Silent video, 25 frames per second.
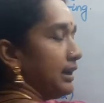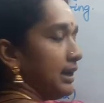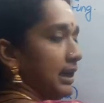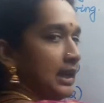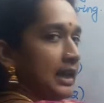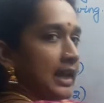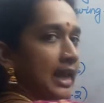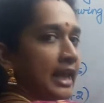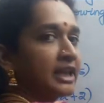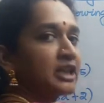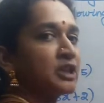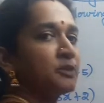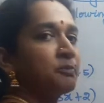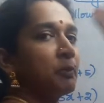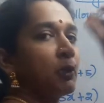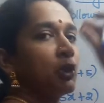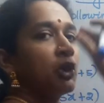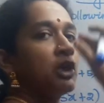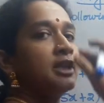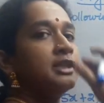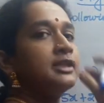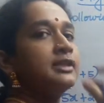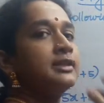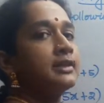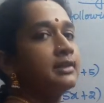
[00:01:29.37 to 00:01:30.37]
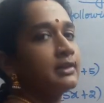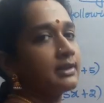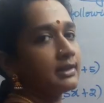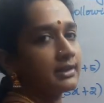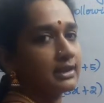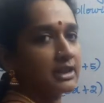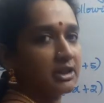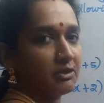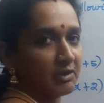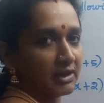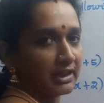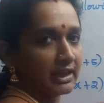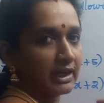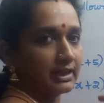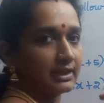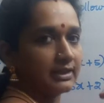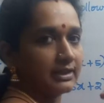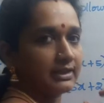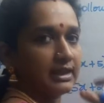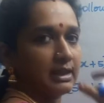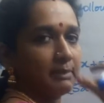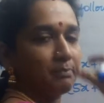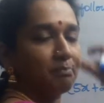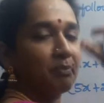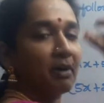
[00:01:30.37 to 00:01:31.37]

in exponents it is given, that is in